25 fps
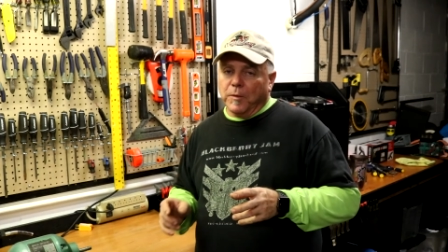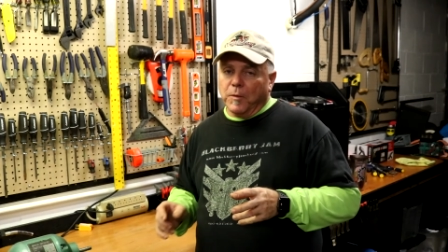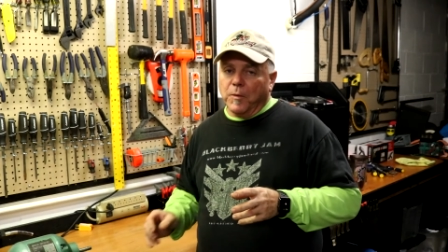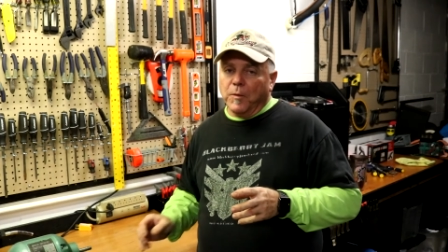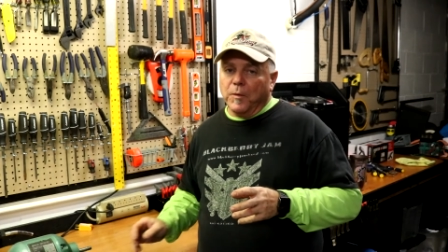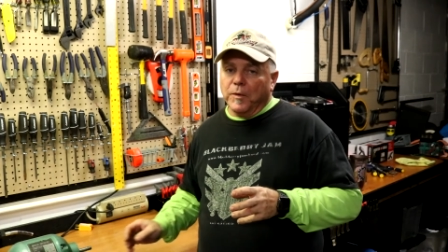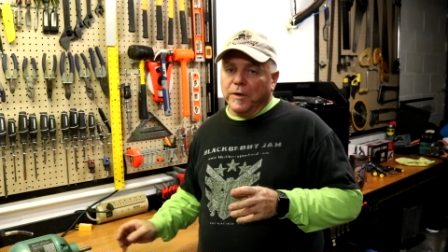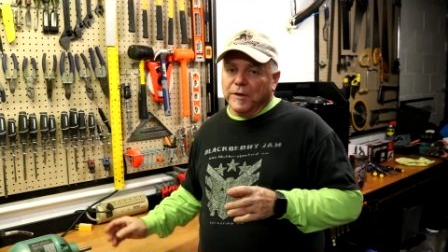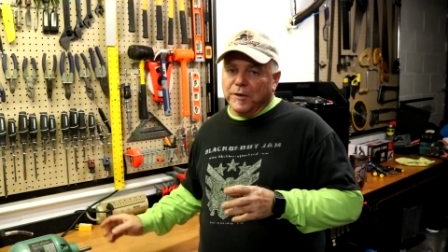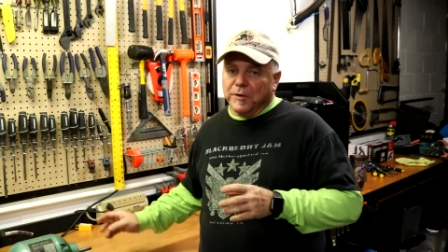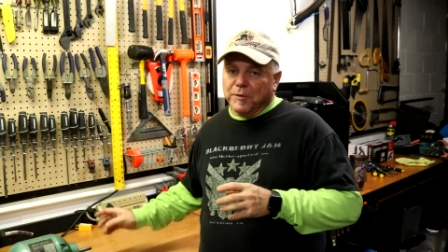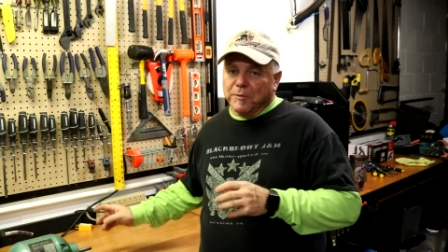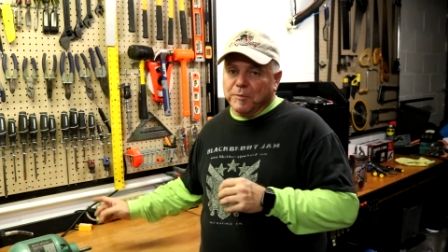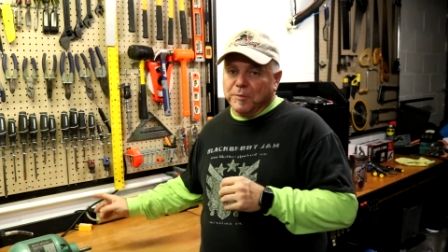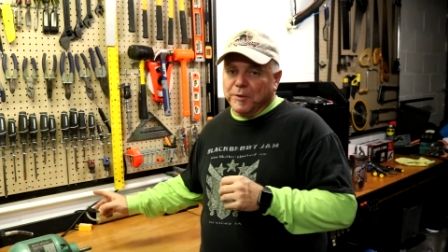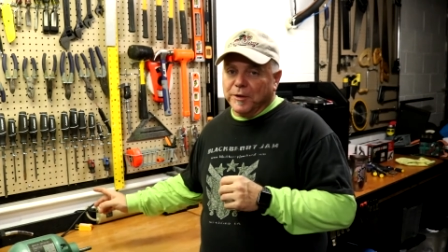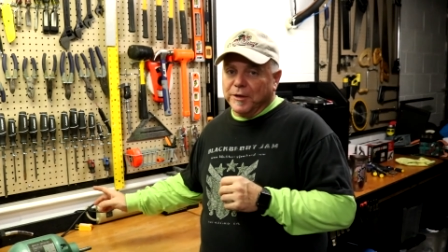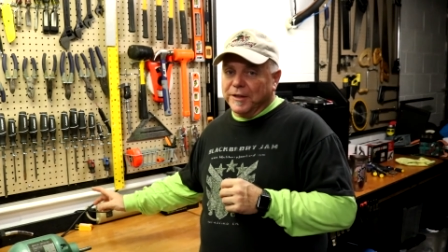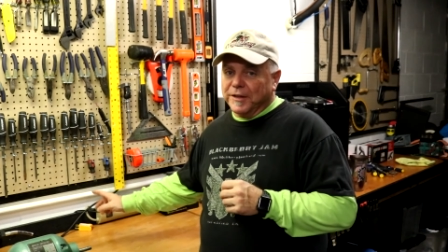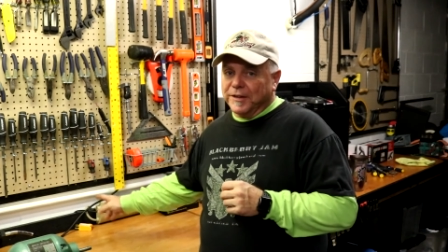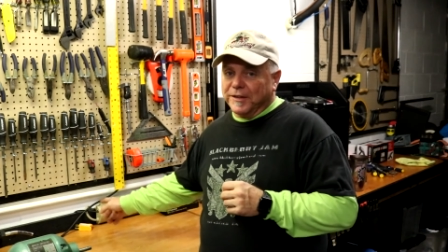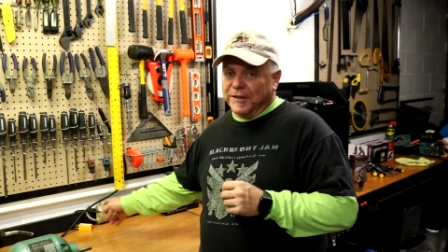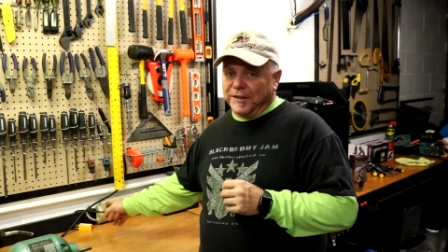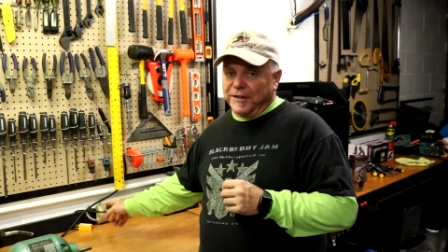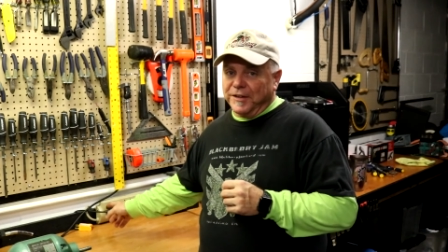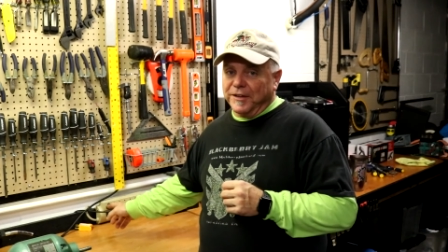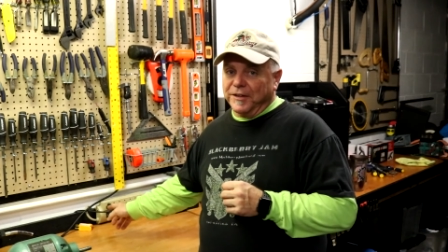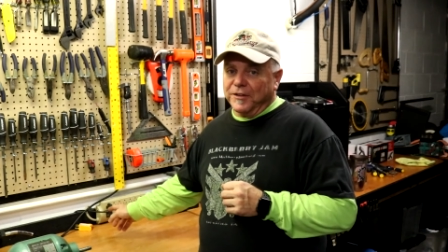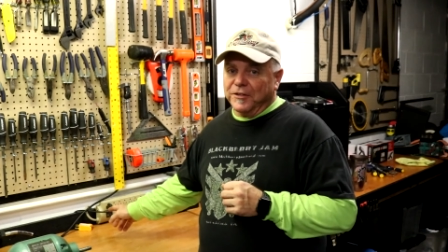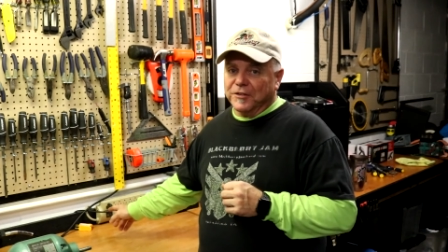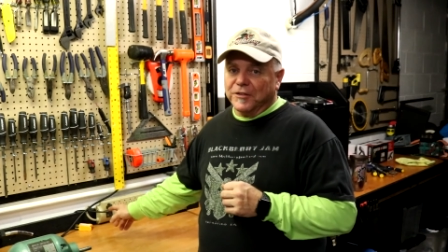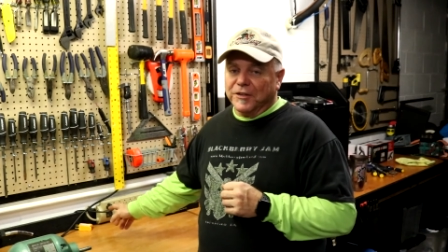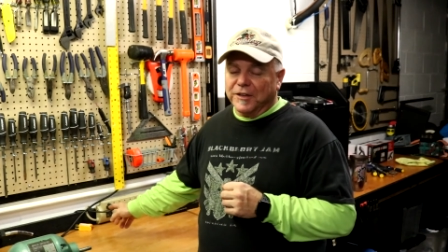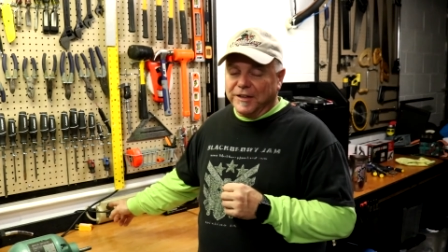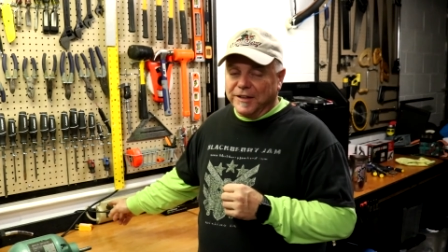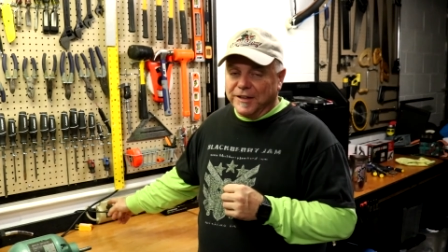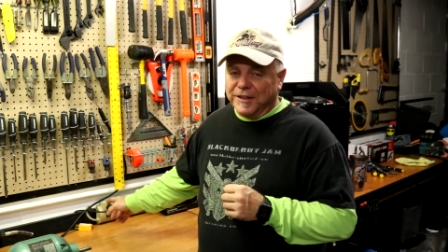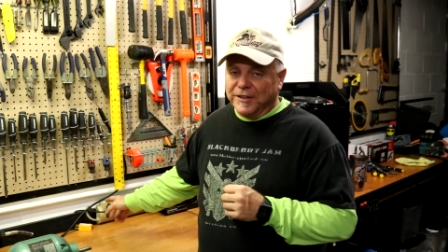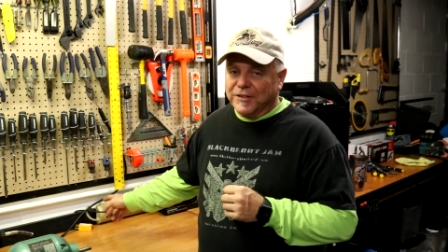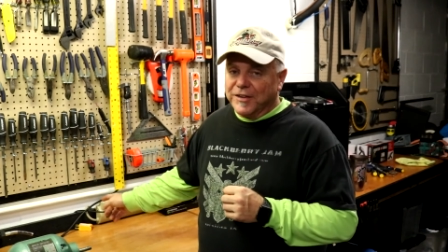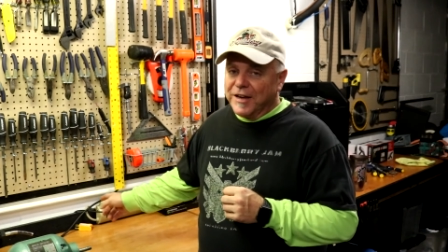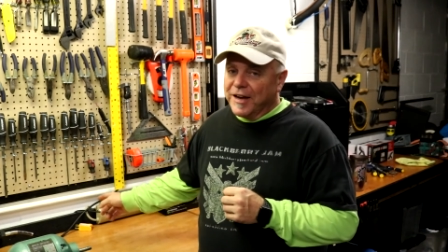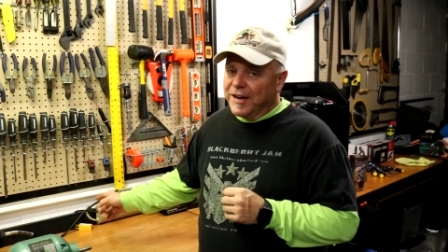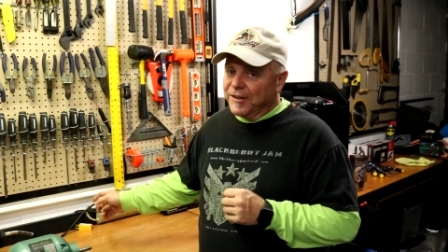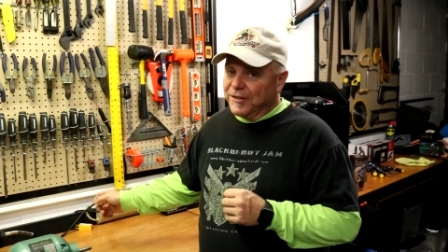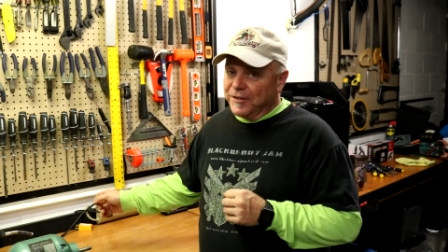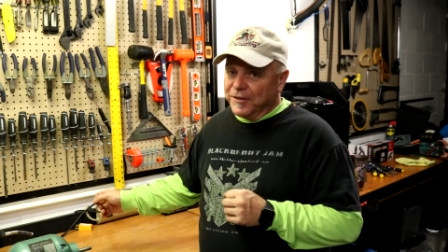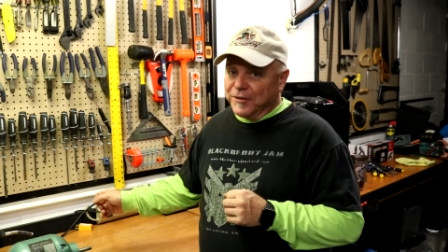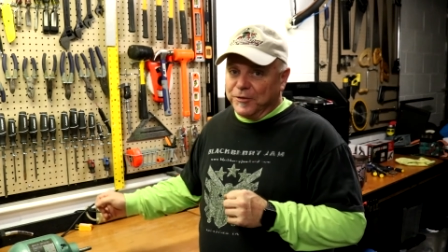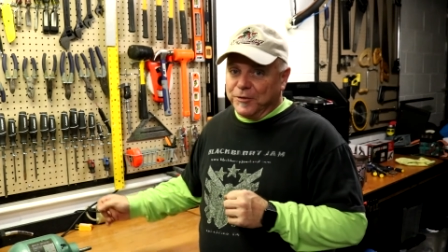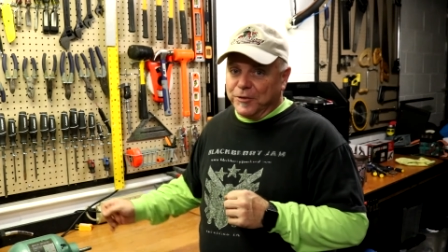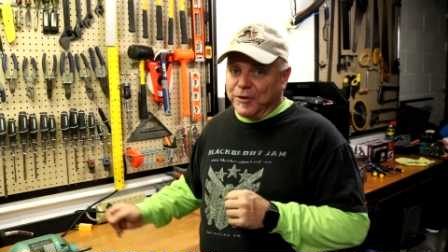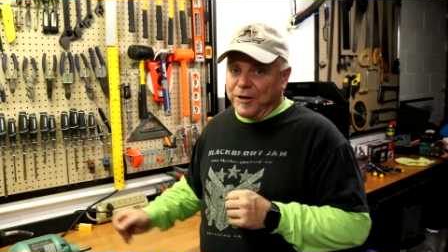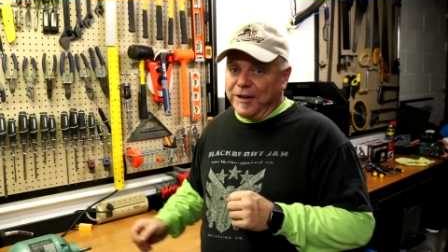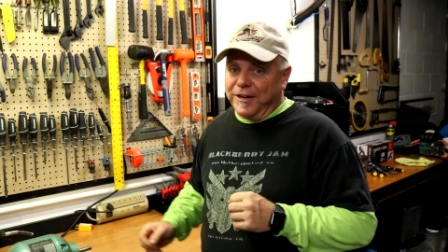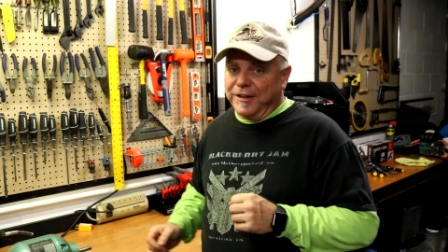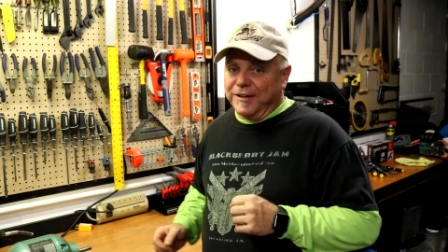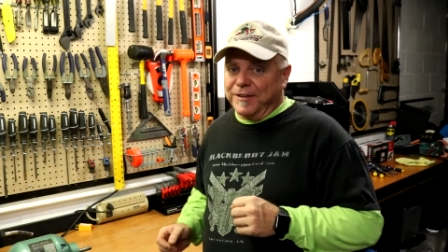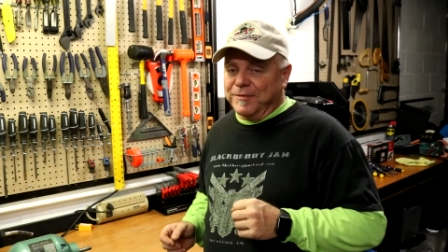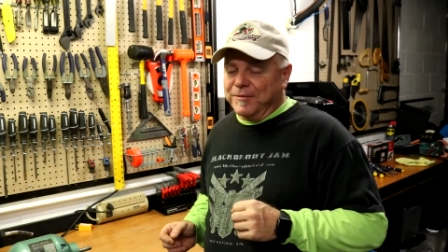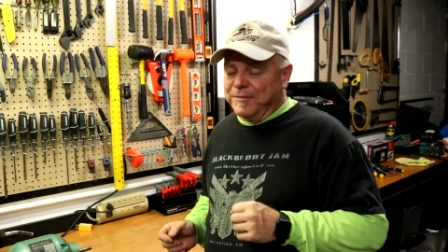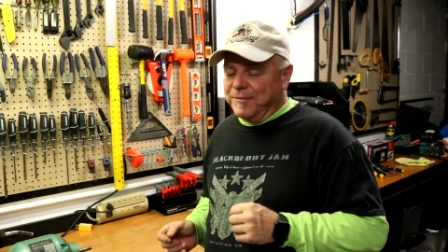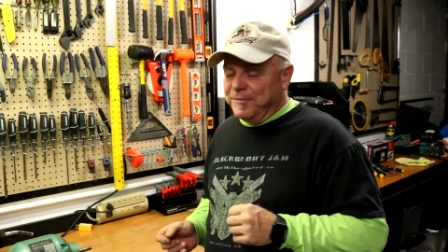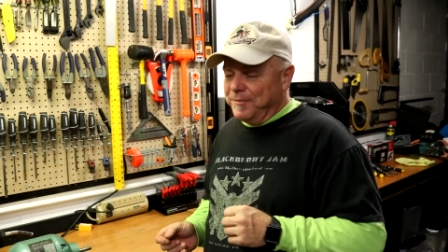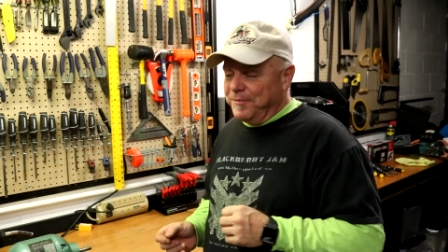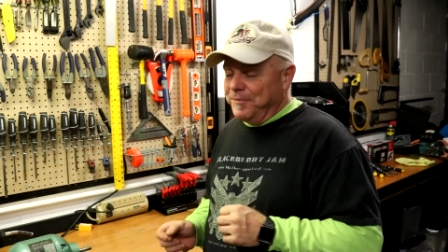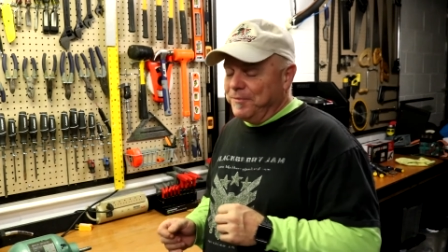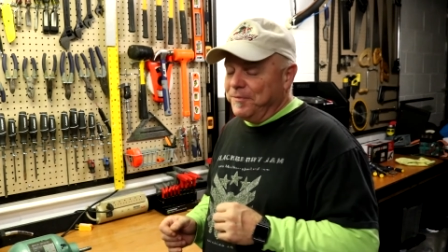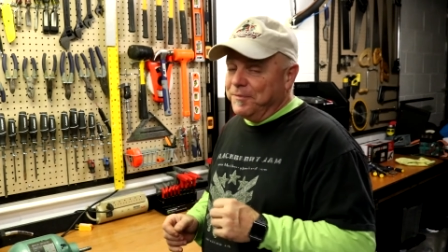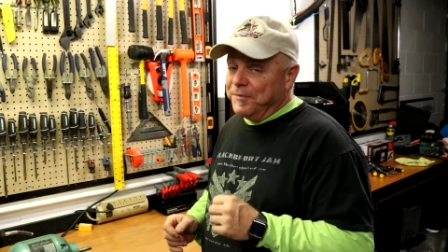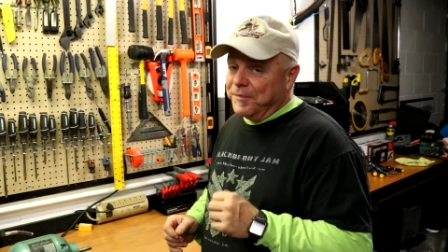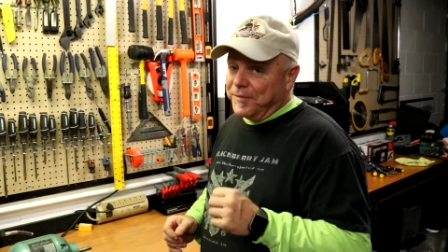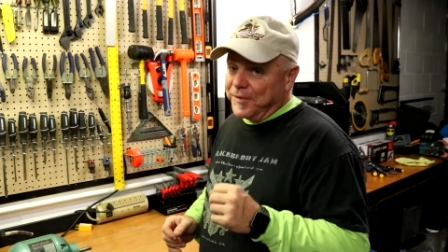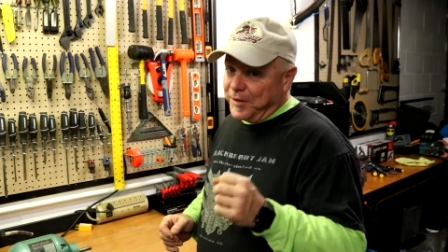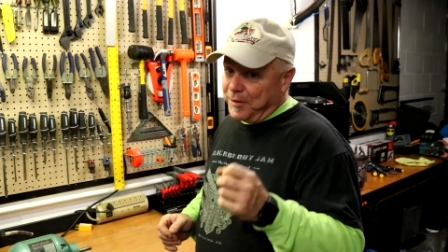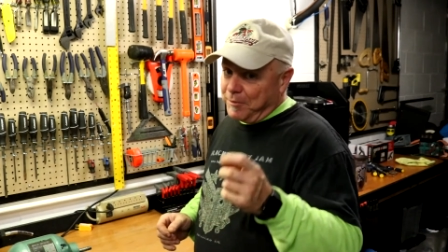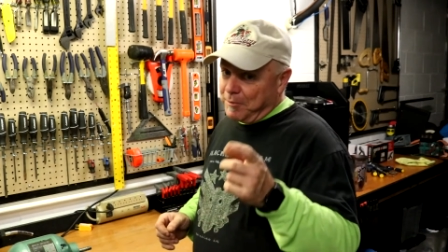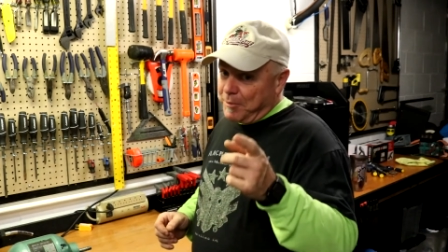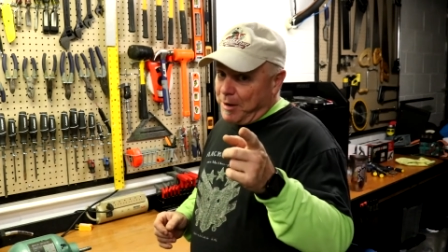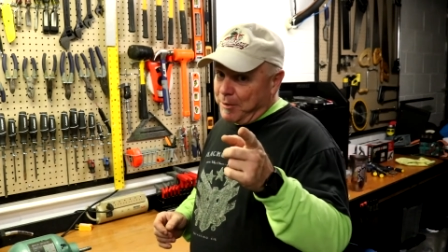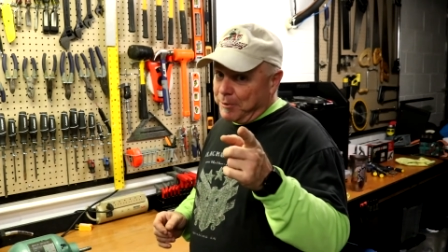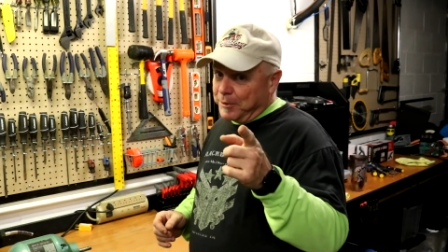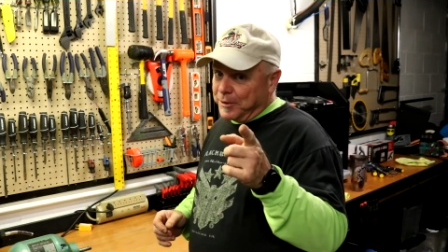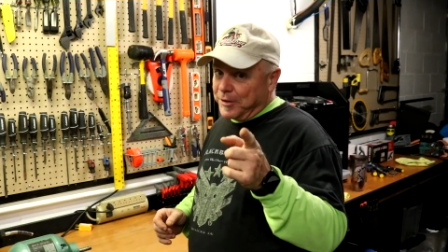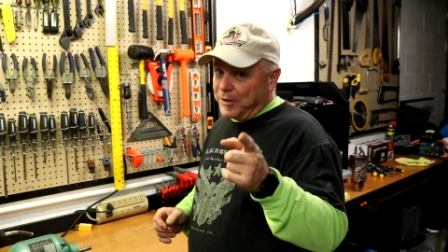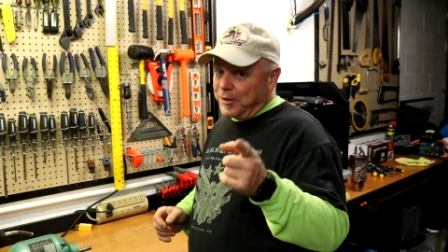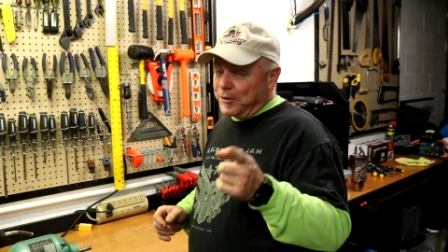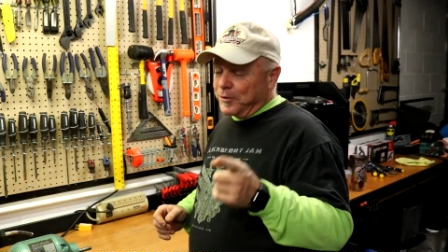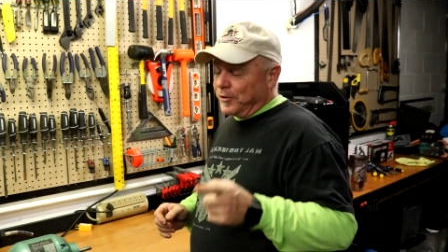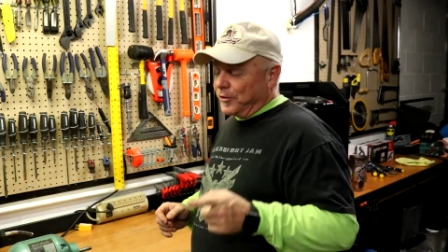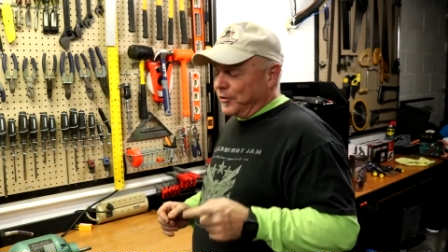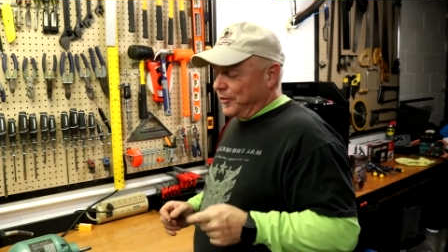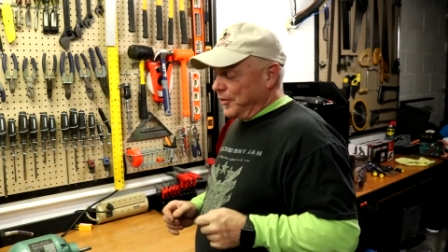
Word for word: when you put things in these outlets, right? Your mama told you